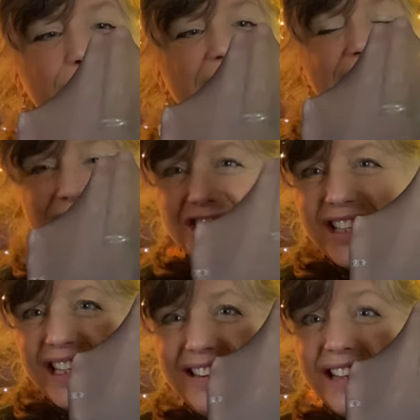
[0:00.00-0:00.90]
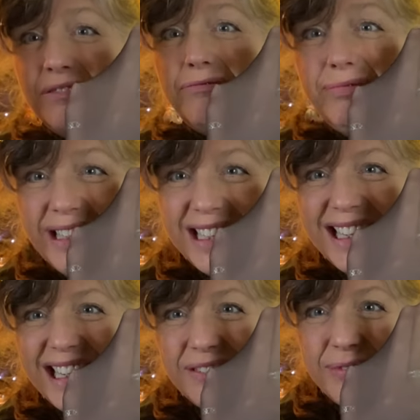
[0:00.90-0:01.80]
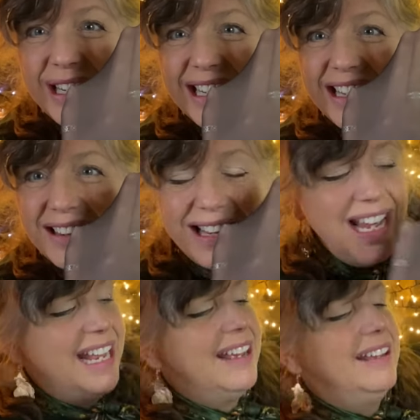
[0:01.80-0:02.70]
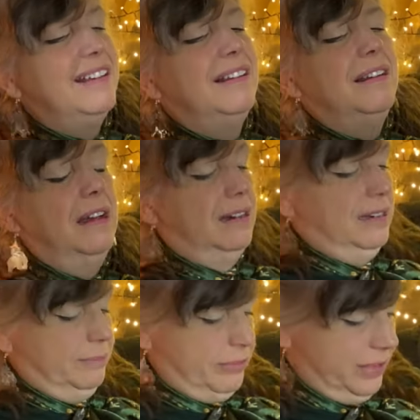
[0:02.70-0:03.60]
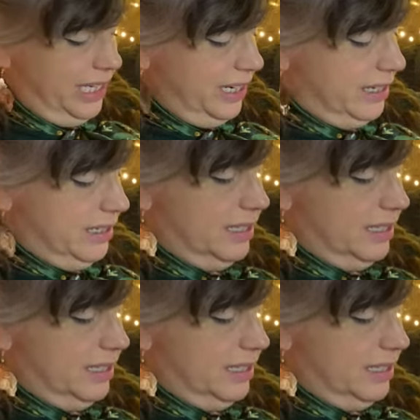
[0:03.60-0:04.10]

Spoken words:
but actually they're really, really thick. Oh, brilliant.